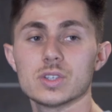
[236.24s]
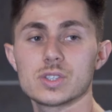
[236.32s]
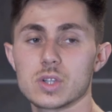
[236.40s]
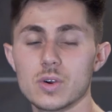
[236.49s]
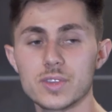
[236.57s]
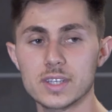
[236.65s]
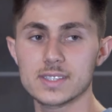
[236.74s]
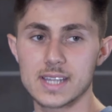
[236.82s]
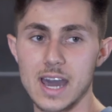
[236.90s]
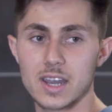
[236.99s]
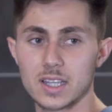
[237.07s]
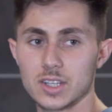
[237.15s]
slow things
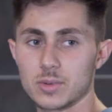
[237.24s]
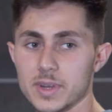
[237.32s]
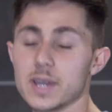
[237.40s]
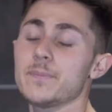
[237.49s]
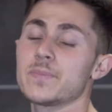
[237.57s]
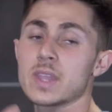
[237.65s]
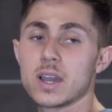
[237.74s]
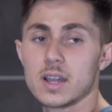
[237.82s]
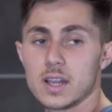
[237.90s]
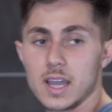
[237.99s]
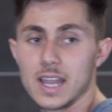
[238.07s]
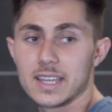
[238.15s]
down a little bit
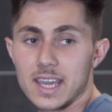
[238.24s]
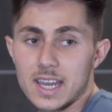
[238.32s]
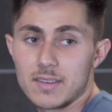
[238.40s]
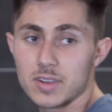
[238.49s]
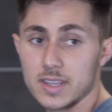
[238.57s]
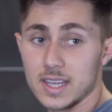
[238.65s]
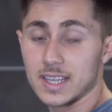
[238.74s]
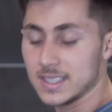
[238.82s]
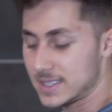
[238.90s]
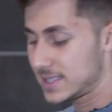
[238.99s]
and get everything in